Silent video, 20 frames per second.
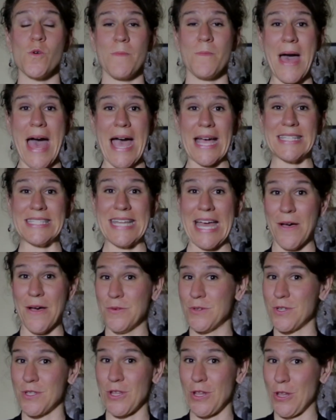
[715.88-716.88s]
Back
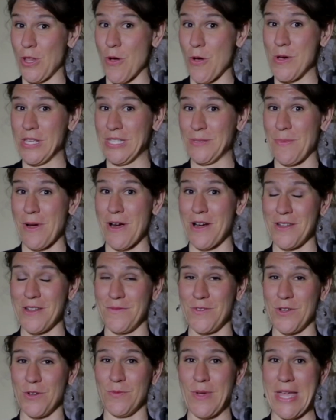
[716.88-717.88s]
down to the lowest part
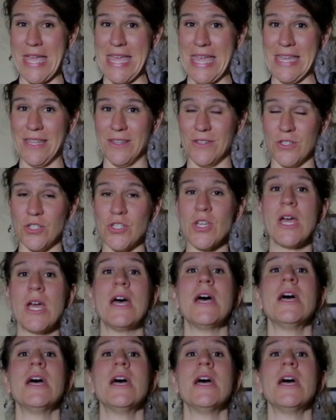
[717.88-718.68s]
of your range.